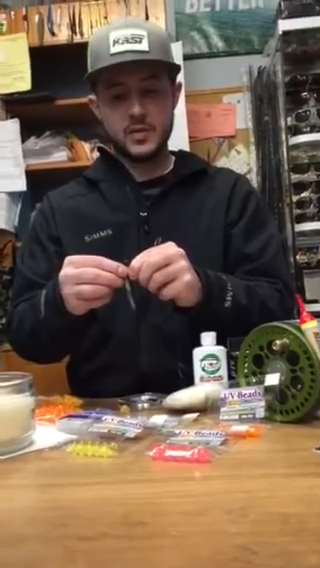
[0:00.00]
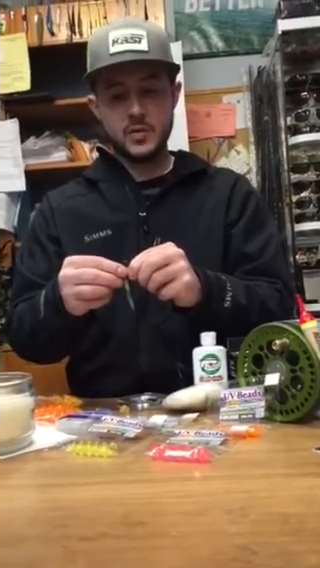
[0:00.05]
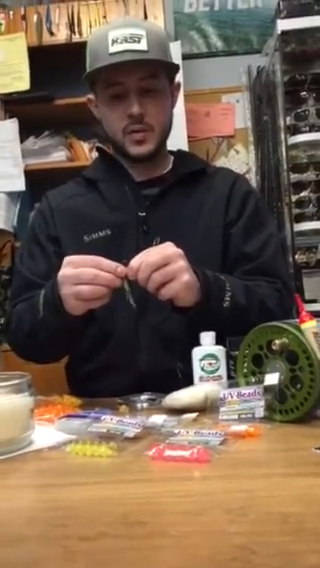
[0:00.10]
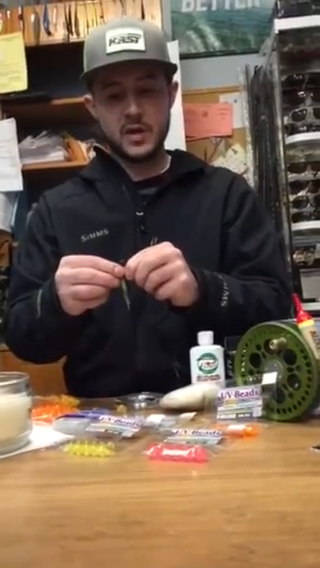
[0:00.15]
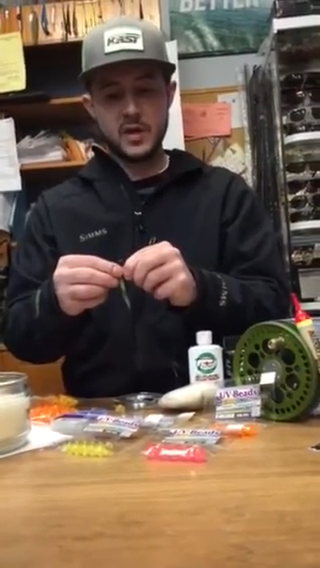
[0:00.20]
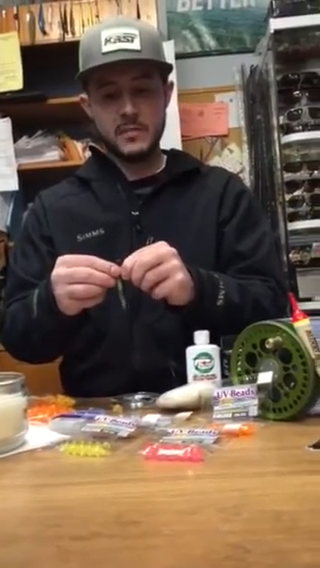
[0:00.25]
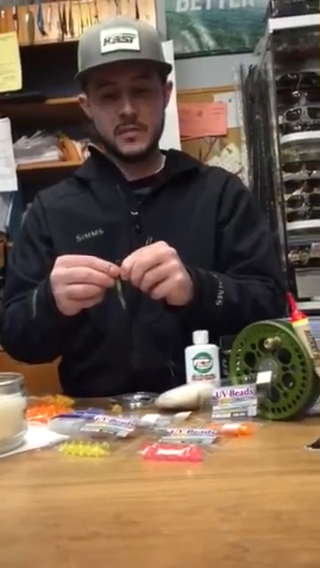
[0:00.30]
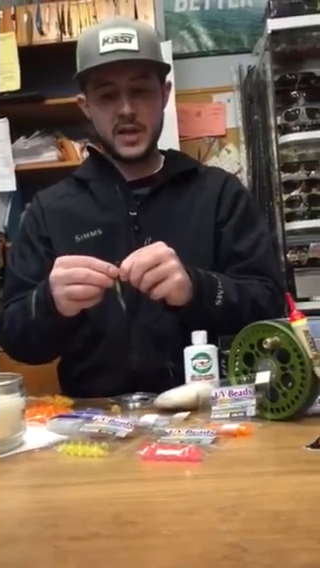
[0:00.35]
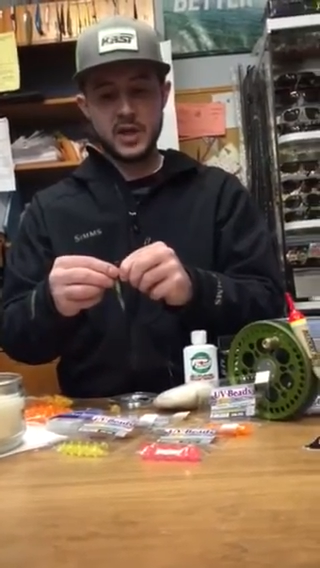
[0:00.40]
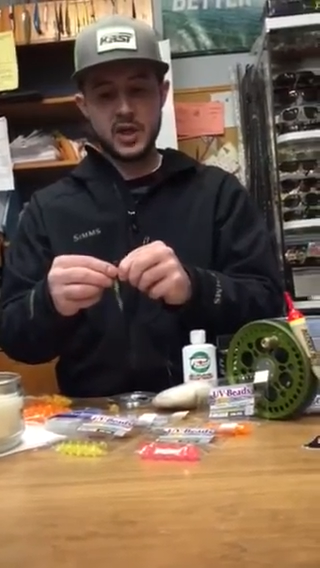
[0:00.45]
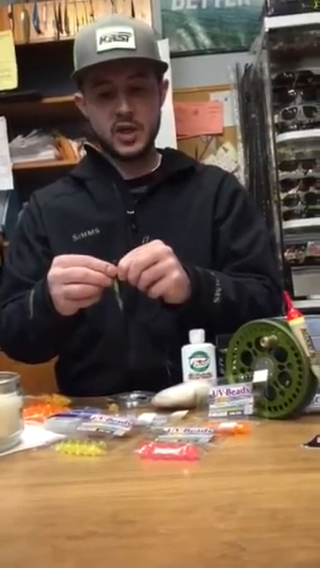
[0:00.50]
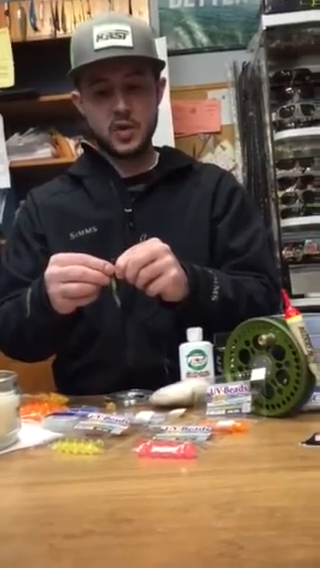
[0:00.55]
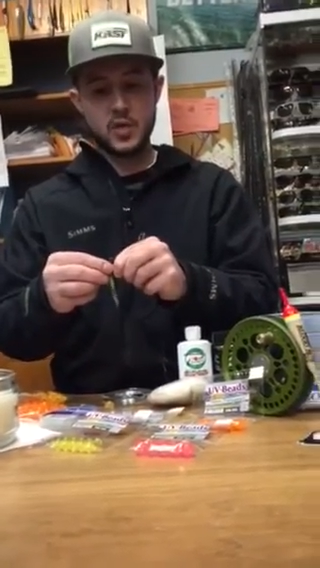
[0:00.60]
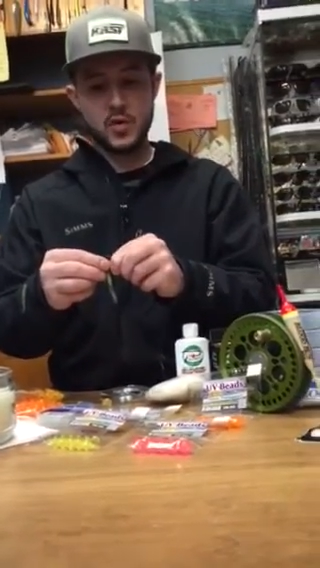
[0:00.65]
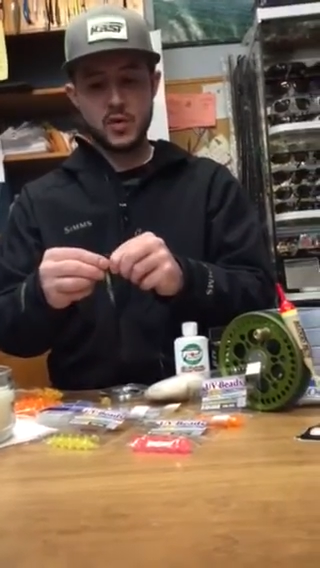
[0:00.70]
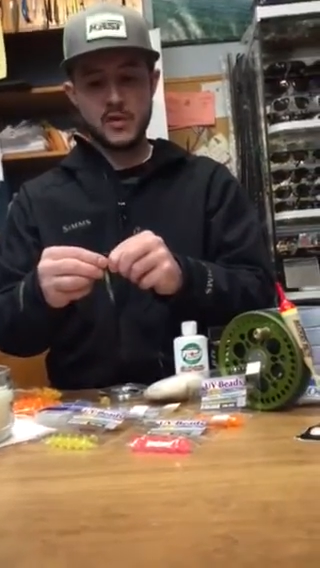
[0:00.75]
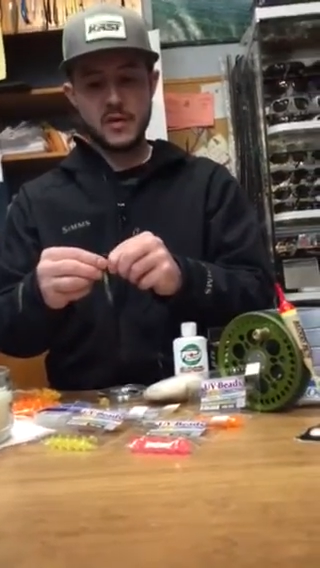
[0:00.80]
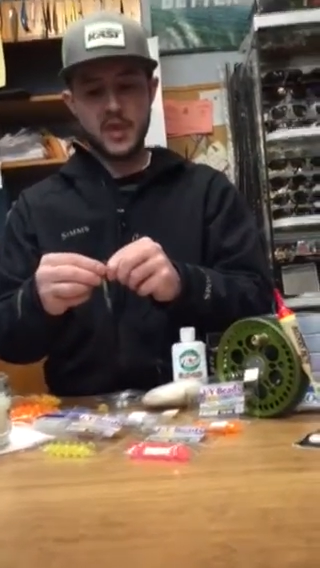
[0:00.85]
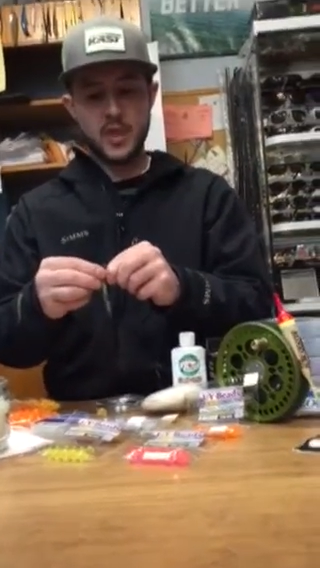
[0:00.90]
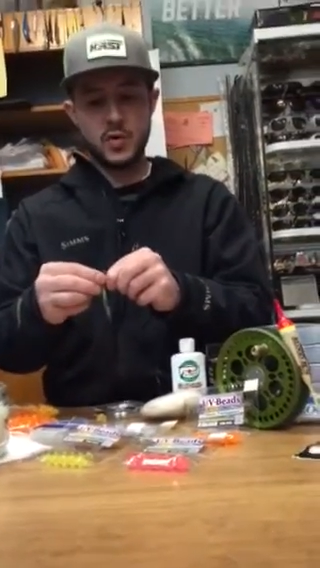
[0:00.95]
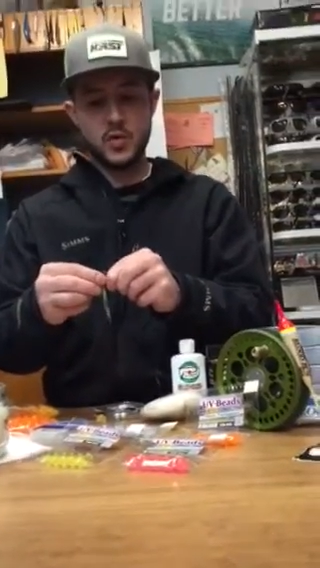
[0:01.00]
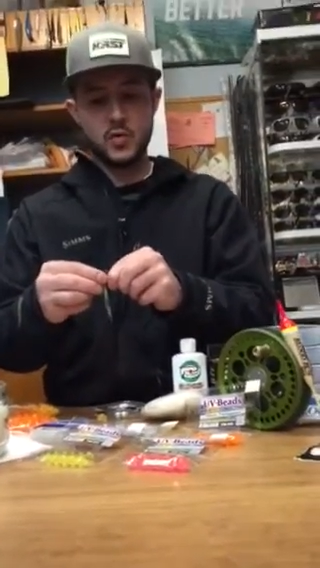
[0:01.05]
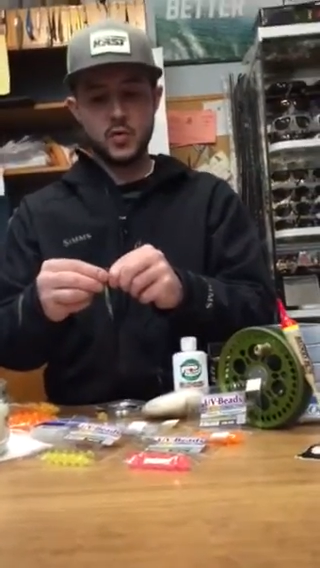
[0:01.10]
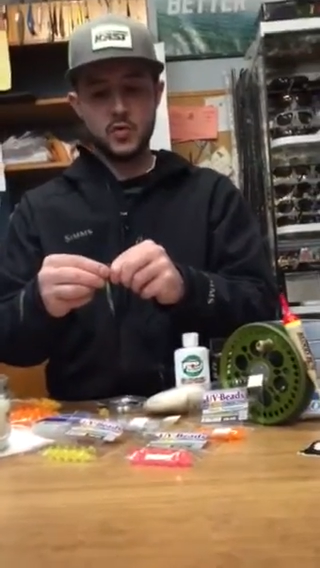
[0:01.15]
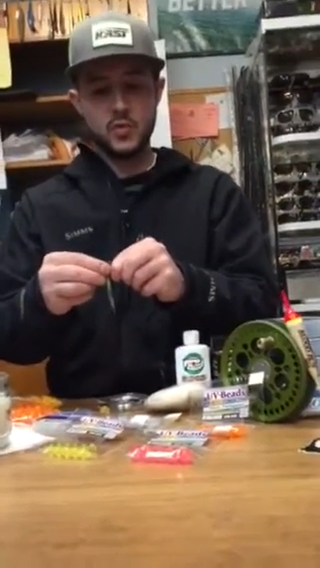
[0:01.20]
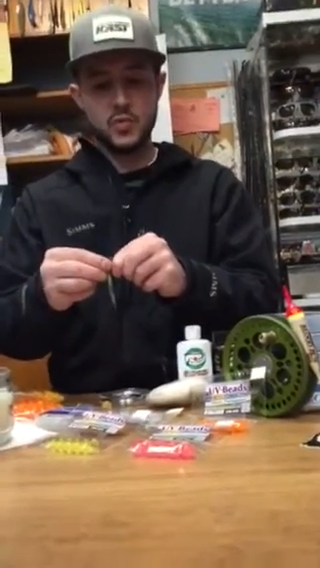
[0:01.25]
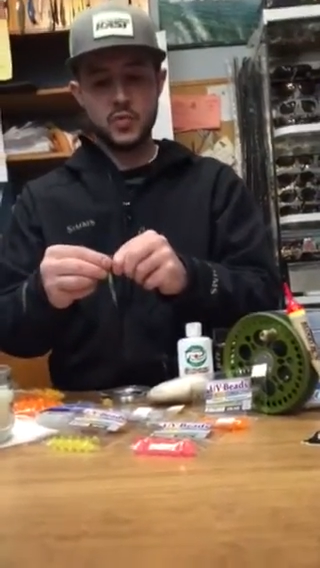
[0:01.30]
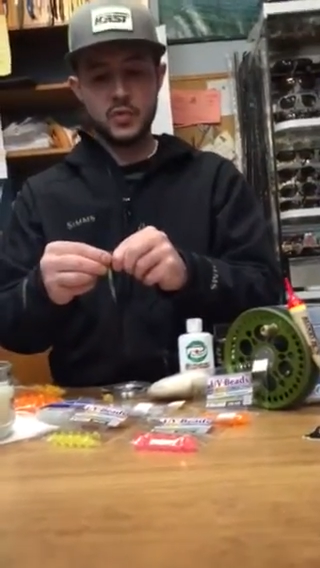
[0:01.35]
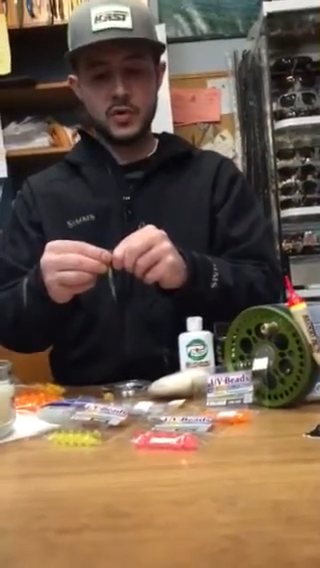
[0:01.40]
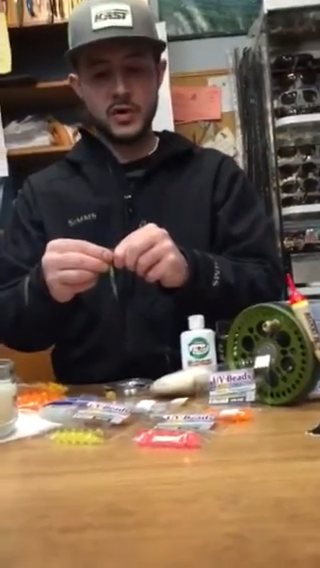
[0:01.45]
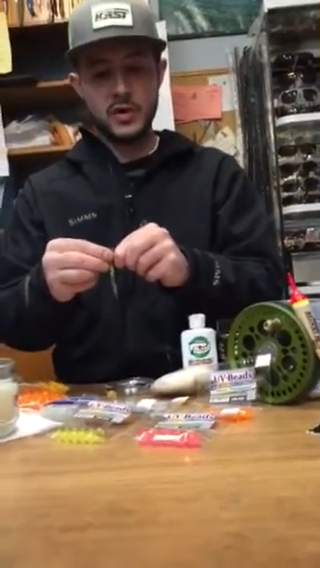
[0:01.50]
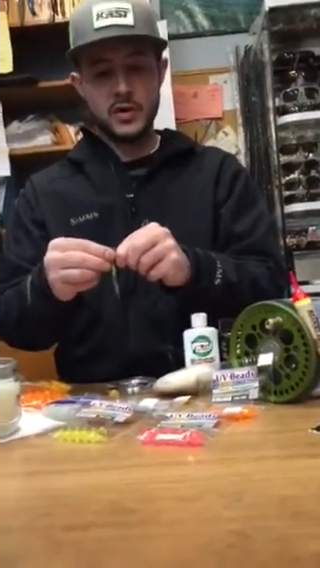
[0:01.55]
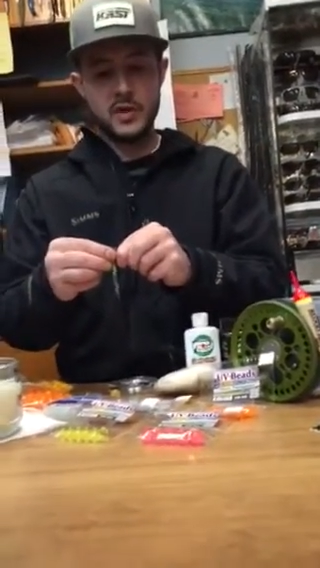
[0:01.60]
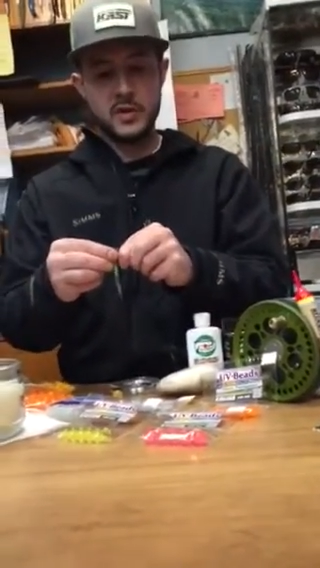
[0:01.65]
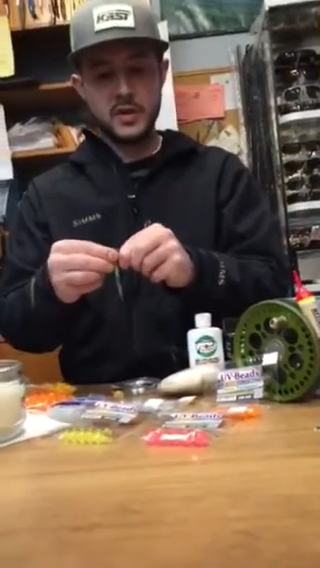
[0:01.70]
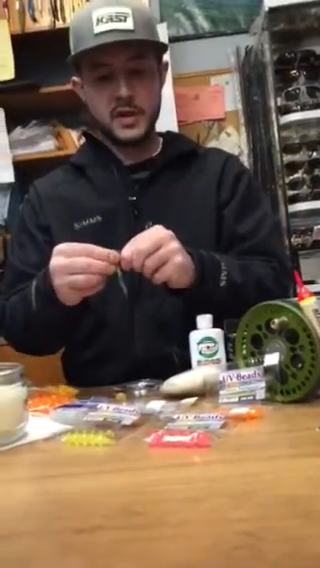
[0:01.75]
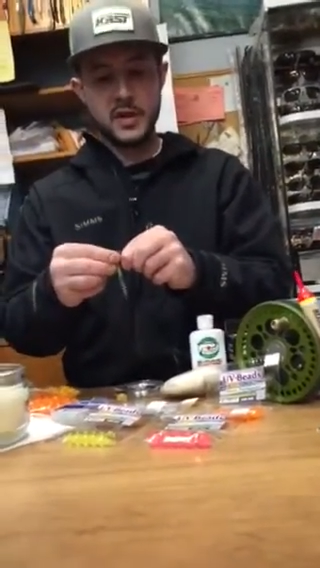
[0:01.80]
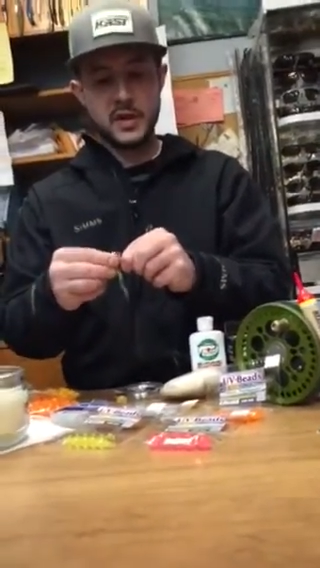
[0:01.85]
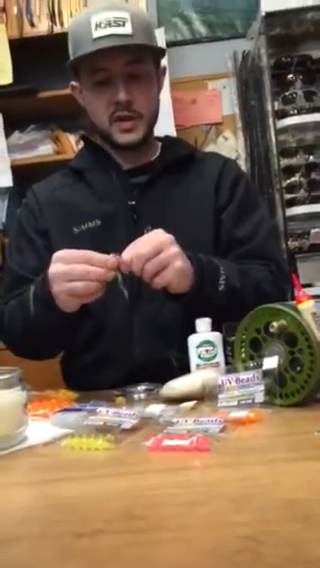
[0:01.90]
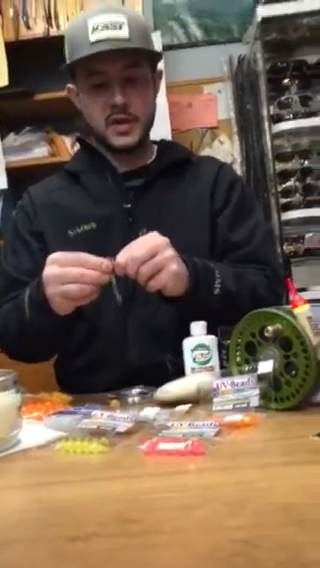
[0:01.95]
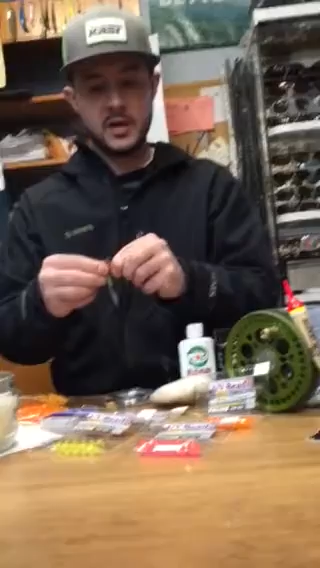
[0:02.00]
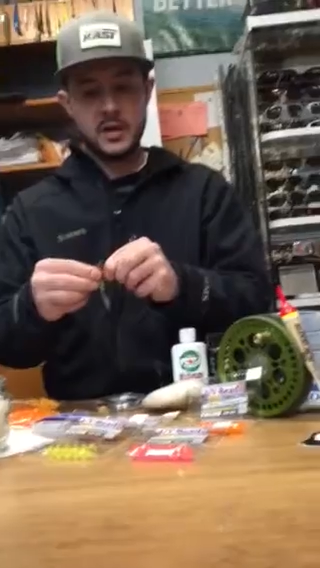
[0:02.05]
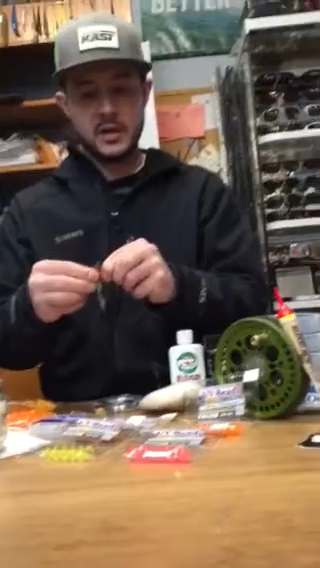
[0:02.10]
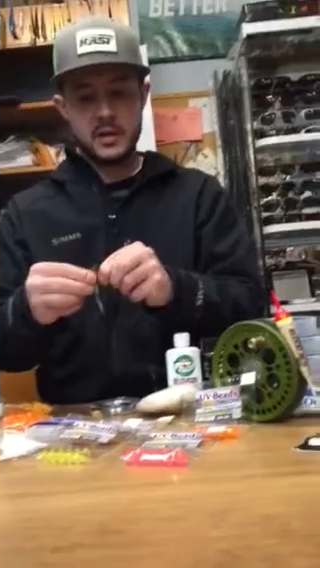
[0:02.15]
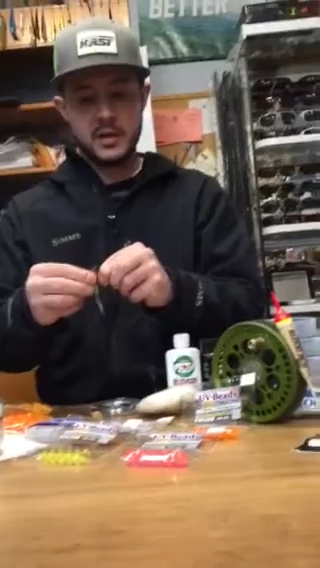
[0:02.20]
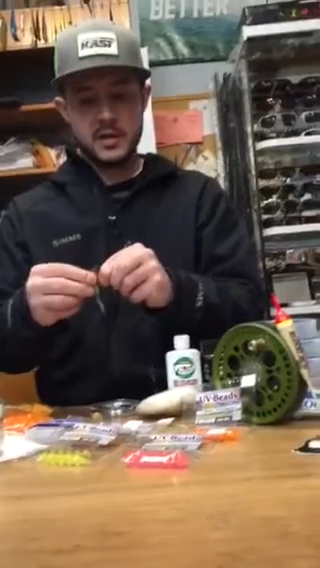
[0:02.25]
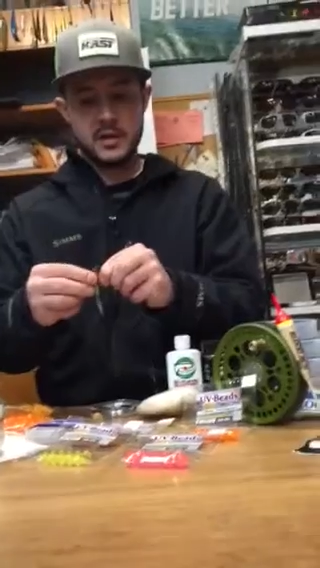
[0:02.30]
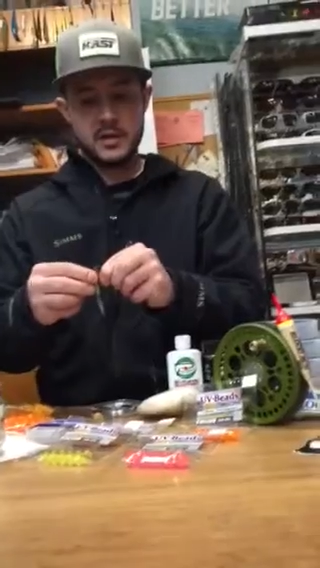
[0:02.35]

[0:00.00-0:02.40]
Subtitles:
you want to make sure that you really